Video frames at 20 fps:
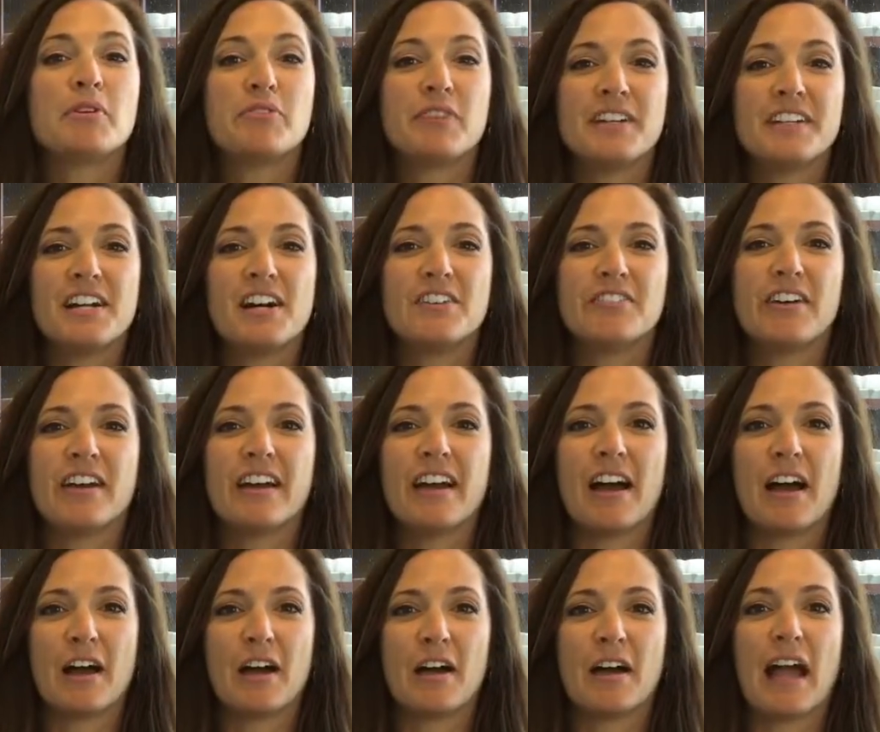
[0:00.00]
to read off
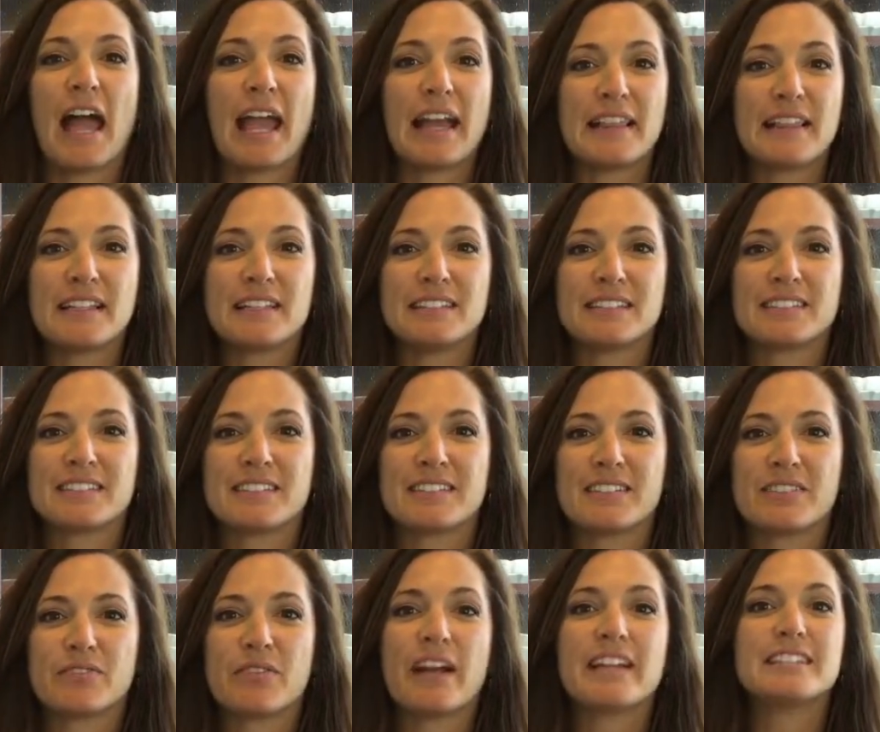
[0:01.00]
Haley's
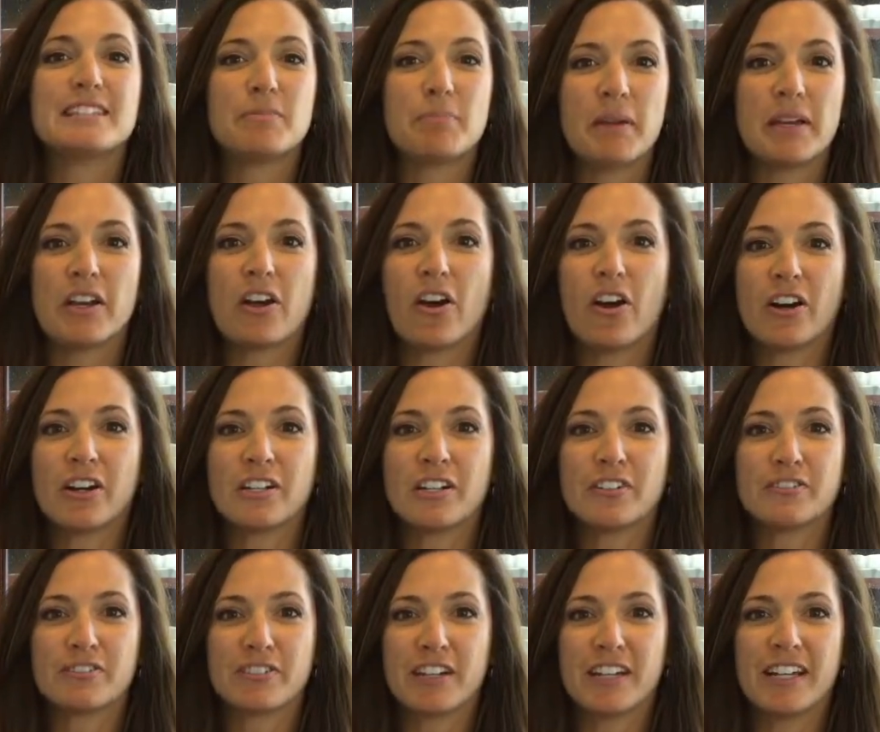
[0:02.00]
recipe card
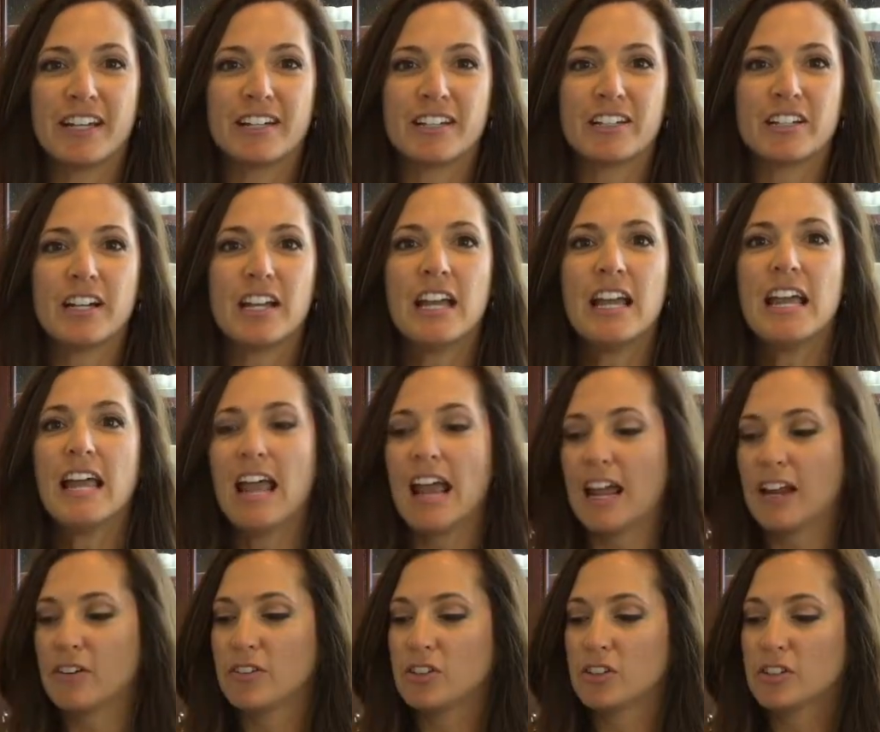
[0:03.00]
over here,
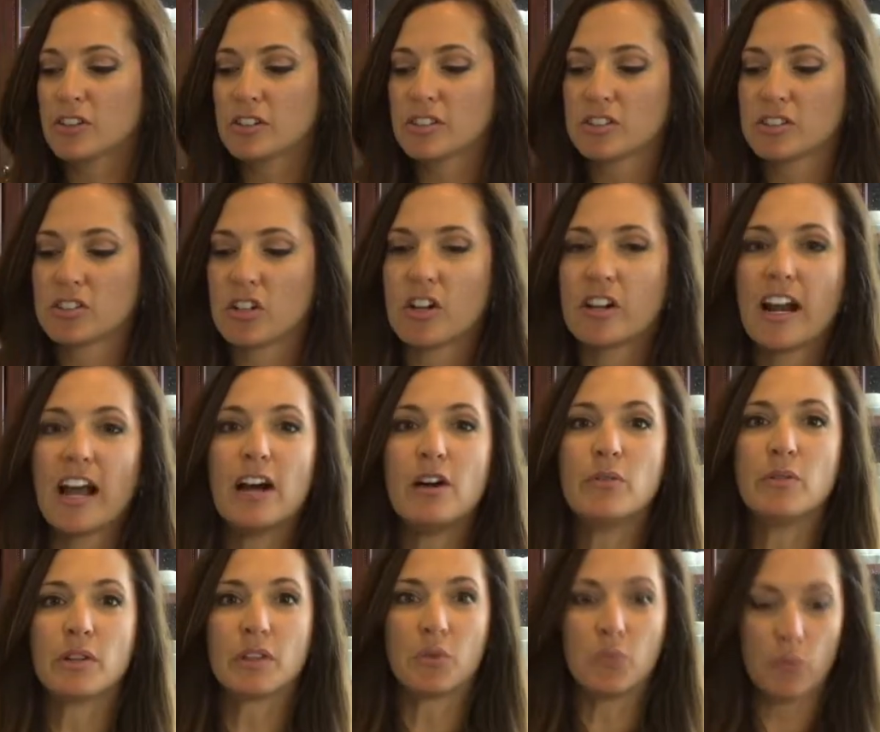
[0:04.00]
and you're going to start out
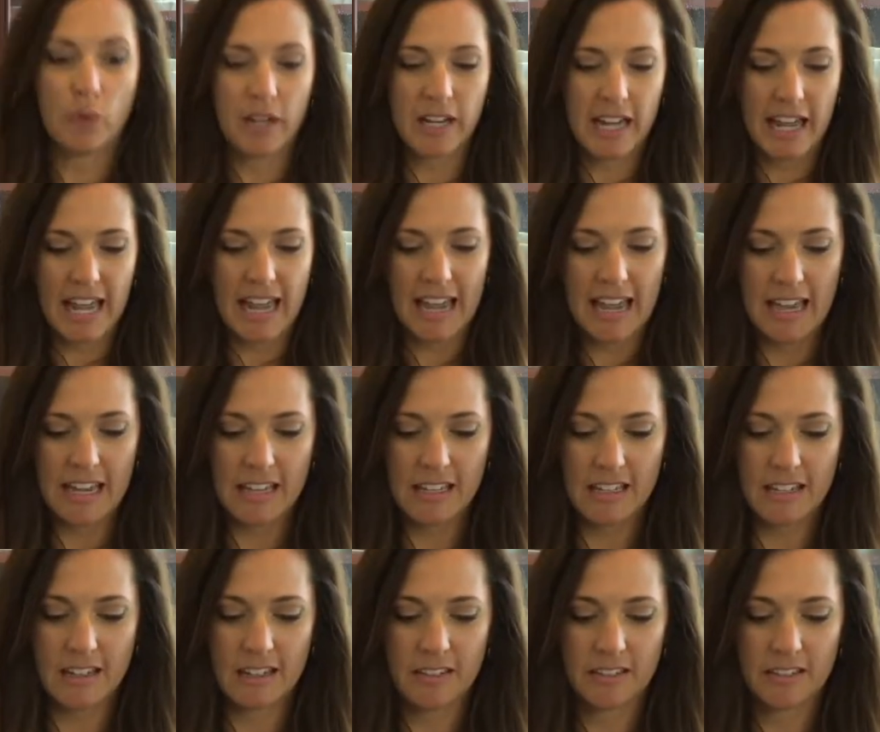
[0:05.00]
with 1 egg.